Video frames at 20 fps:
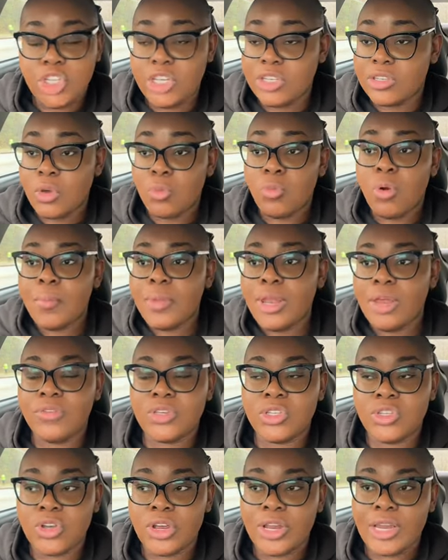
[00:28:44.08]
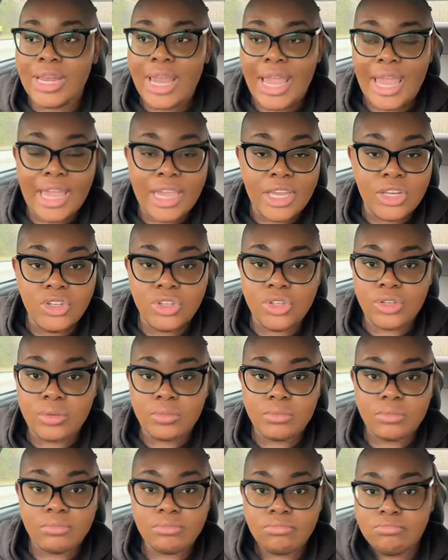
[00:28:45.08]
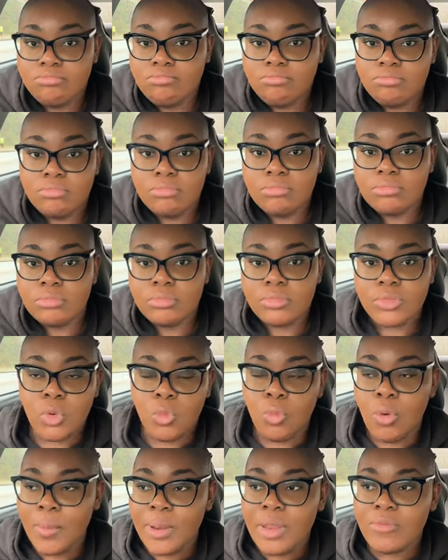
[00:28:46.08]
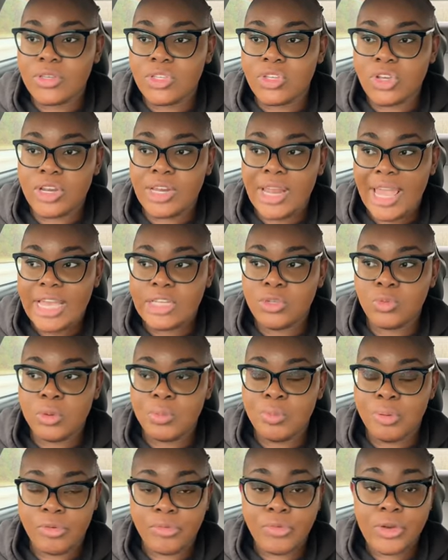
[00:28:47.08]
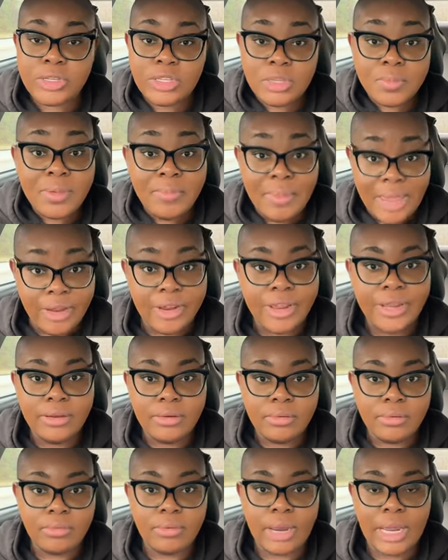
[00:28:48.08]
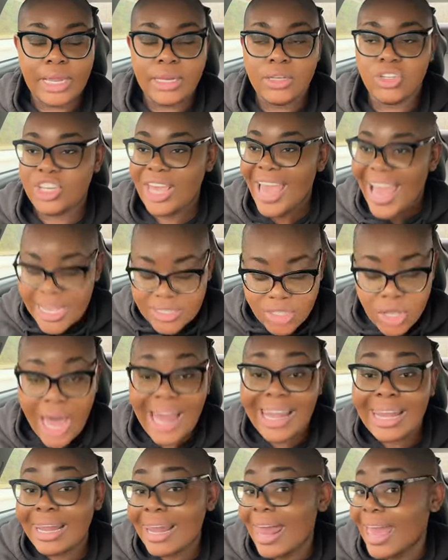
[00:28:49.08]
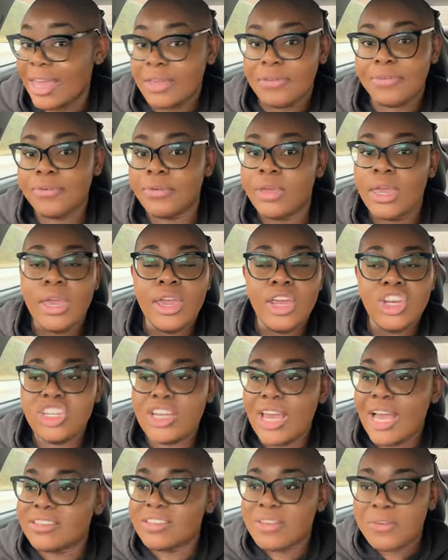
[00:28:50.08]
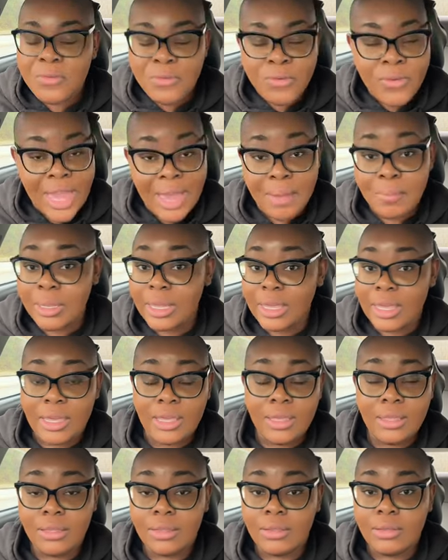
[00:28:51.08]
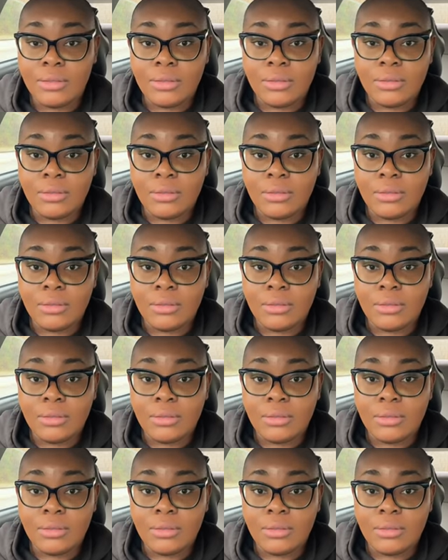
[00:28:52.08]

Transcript: She's a woman of a certain age. Women of a certain age would prefer to be married, right? She has a life. She has a family.